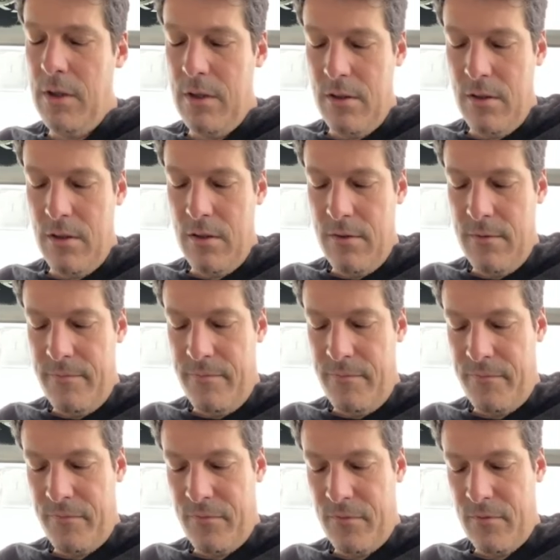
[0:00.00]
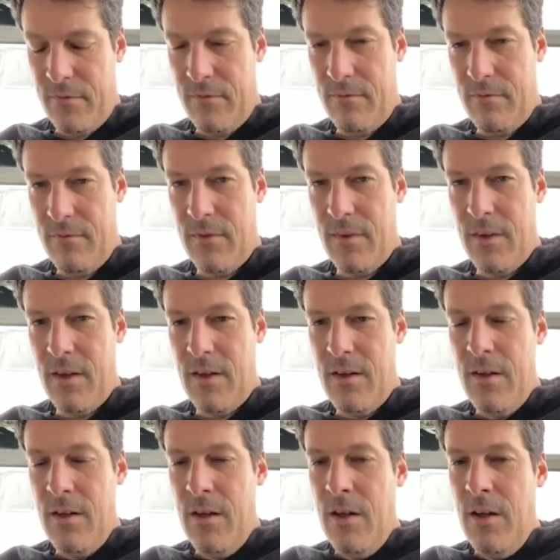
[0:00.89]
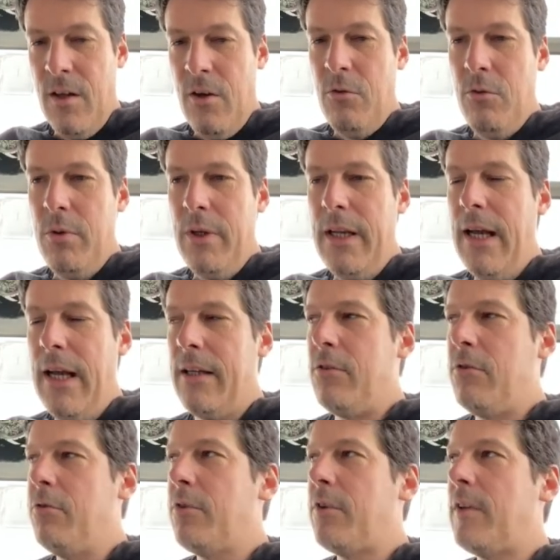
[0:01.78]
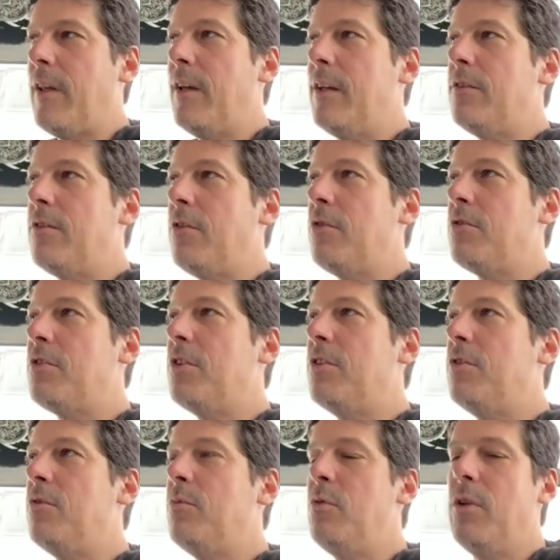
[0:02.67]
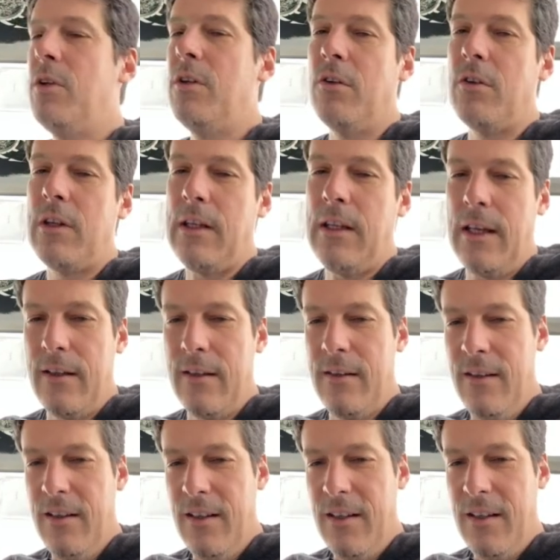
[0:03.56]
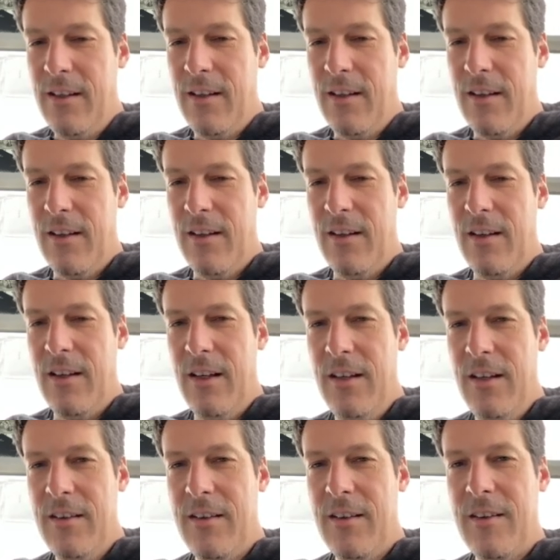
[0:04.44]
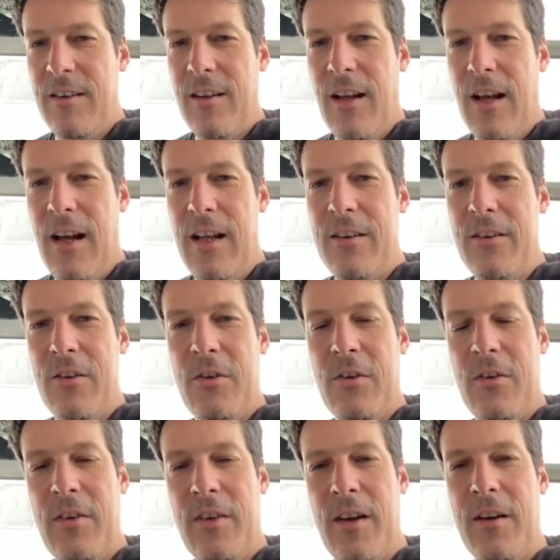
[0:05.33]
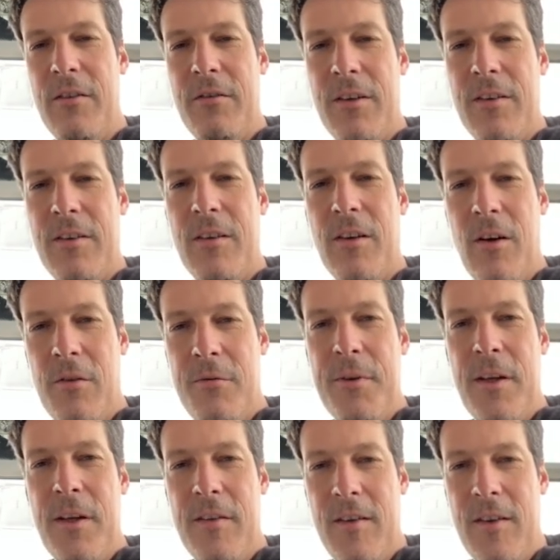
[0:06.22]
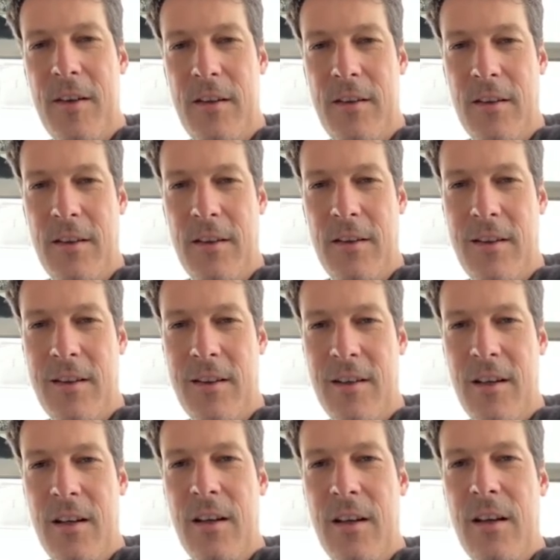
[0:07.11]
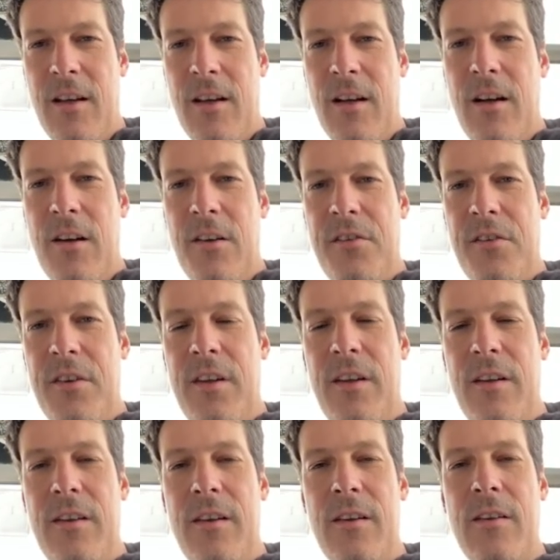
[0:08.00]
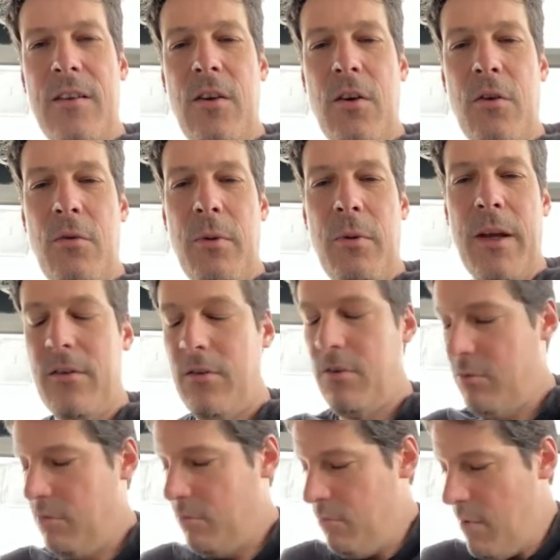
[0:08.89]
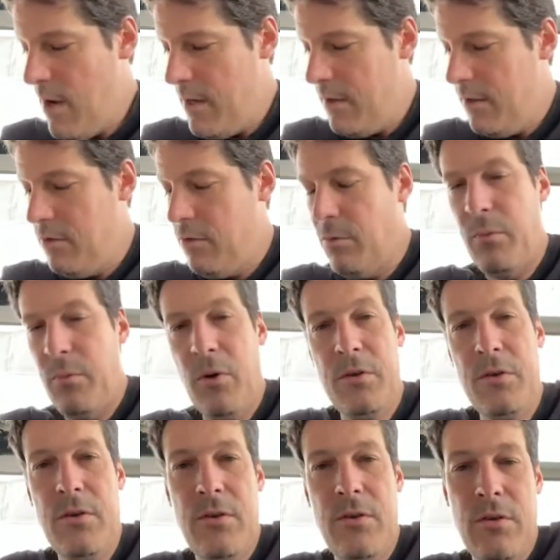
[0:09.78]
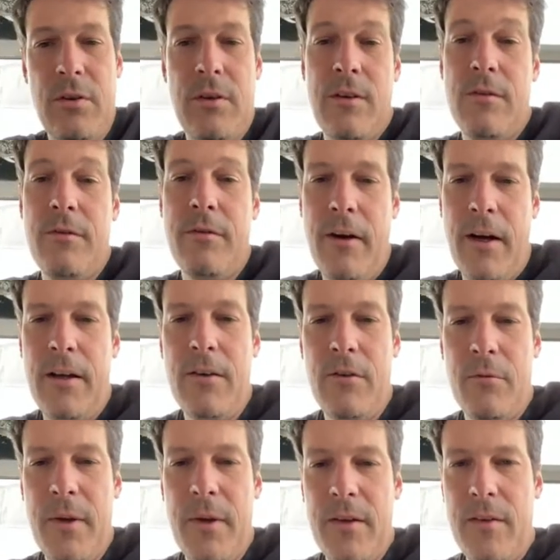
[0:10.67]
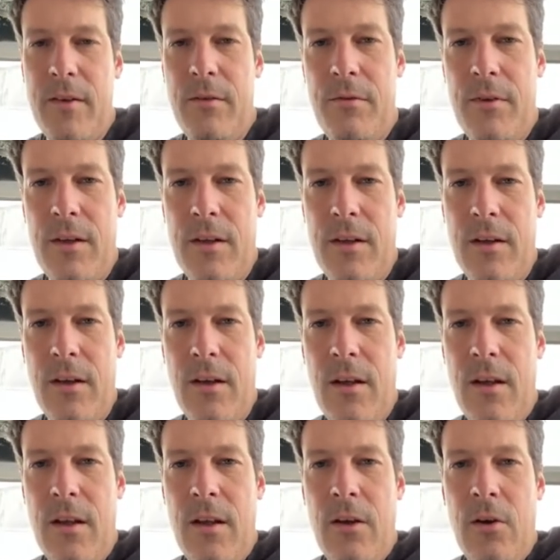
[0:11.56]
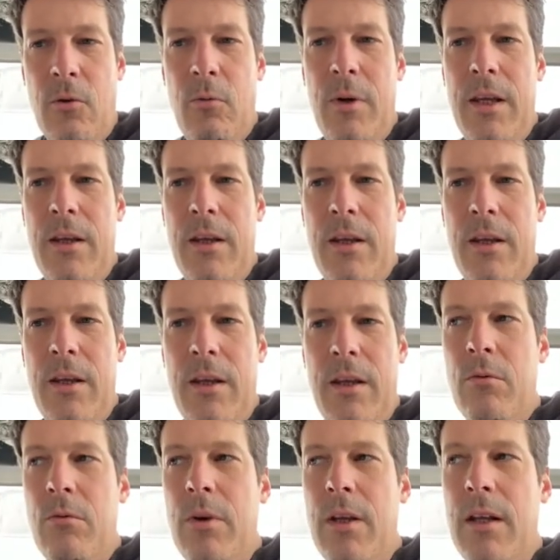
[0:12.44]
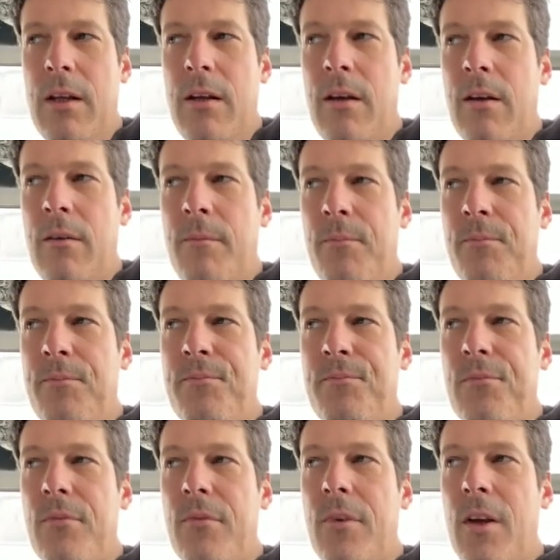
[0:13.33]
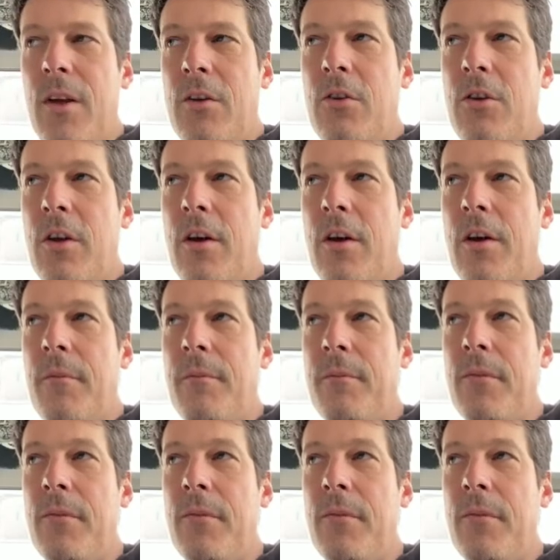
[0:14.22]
language of the of the brand we like to say in Roger Dubuis the technique it's at the service of aesthetic it is the reason why the product is very specific mm. we we the